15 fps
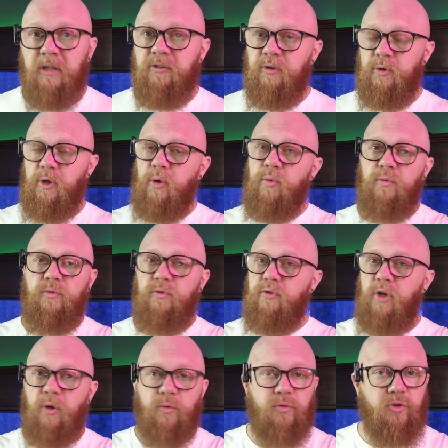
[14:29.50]
So
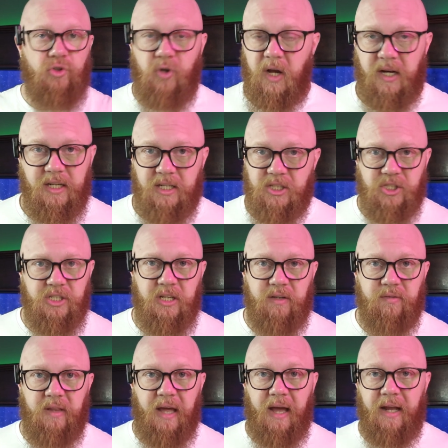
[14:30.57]
don't try to
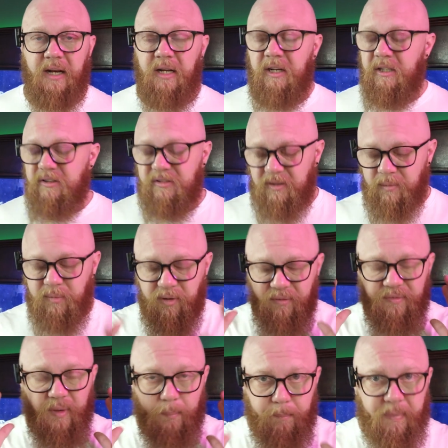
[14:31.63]
achieve that. Some
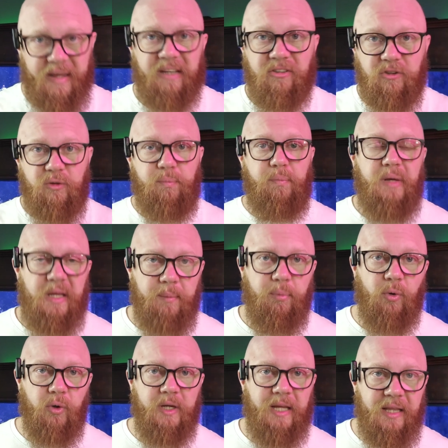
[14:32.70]
of the best
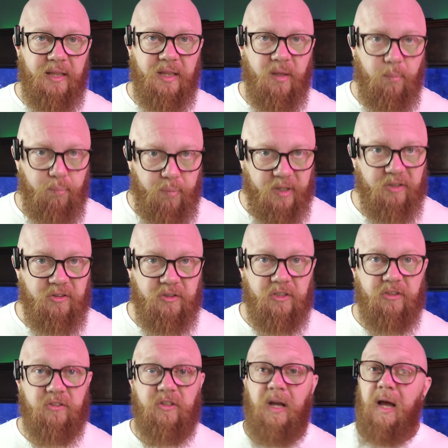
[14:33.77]
people in the
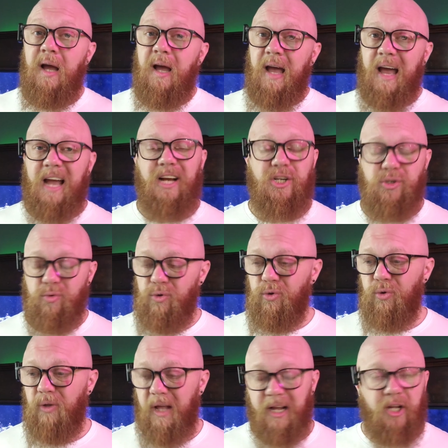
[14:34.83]
business,
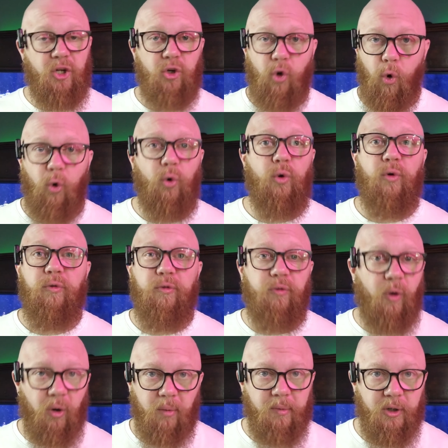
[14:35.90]
actual like coral
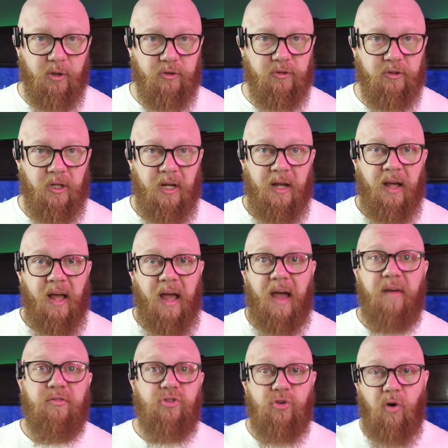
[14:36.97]
farmers,
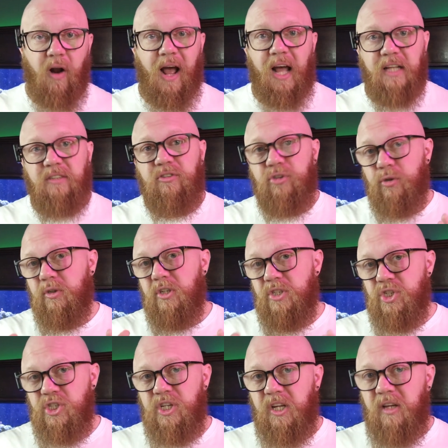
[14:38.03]
have tried to
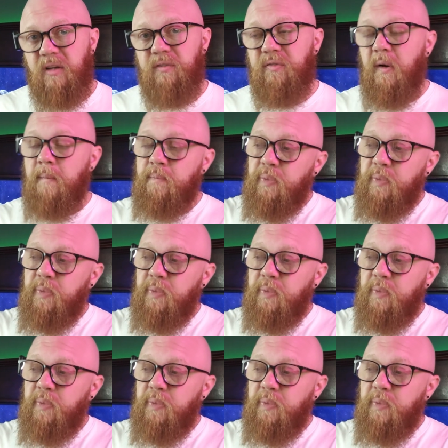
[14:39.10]
achieve